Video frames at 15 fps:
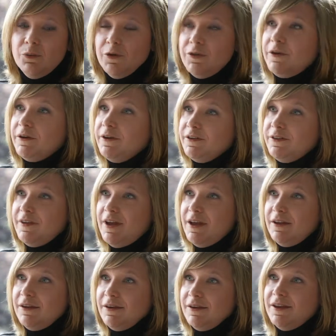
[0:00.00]
what they're going to
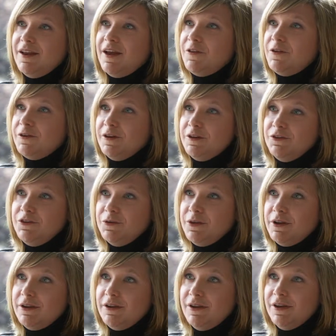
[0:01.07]
say and how they're going to do
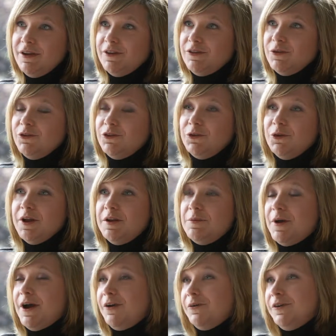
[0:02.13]
it. So it's a great
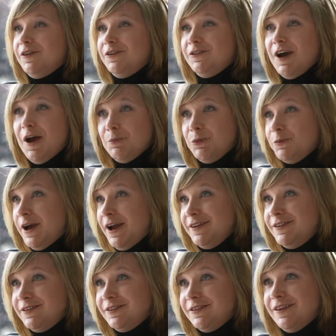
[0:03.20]
amount of
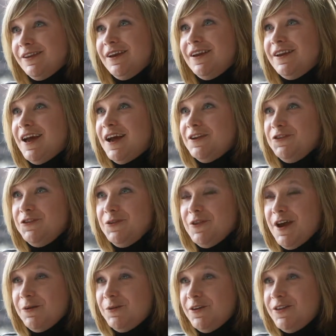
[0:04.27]
compromise and how to do
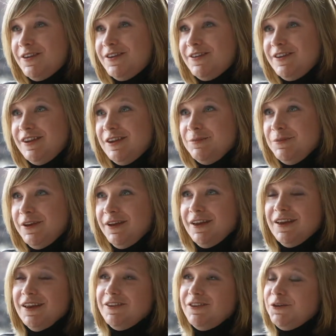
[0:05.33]
that within a team.
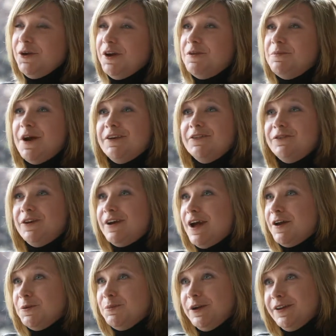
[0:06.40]
It's a great amount of
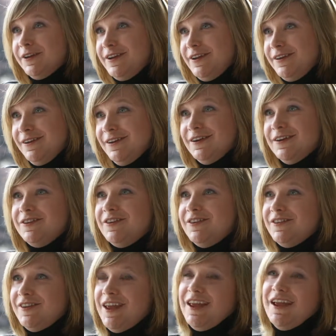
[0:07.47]
accountability to
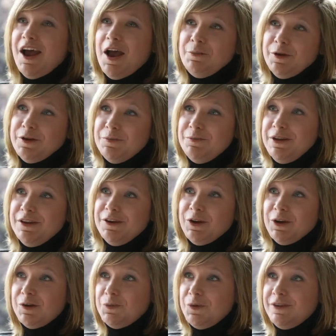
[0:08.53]
say, I'm going to be here
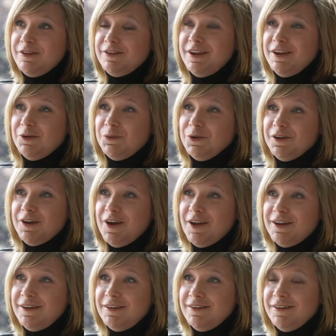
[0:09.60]
on Wednesday to work
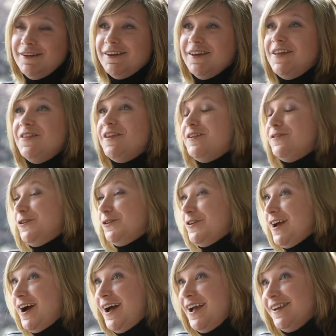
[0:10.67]
on it. And then if you're
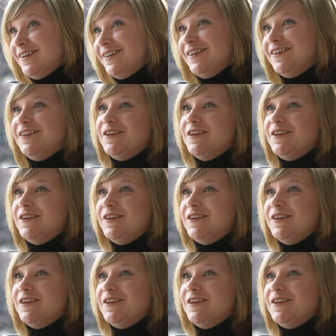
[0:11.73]
not,